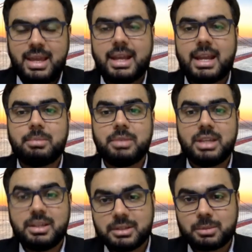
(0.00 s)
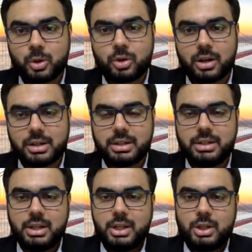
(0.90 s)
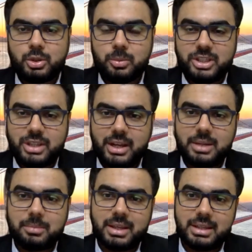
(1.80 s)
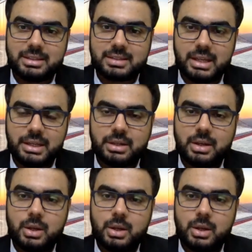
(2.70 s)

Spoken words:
And I'm even more honored to be sharing my insight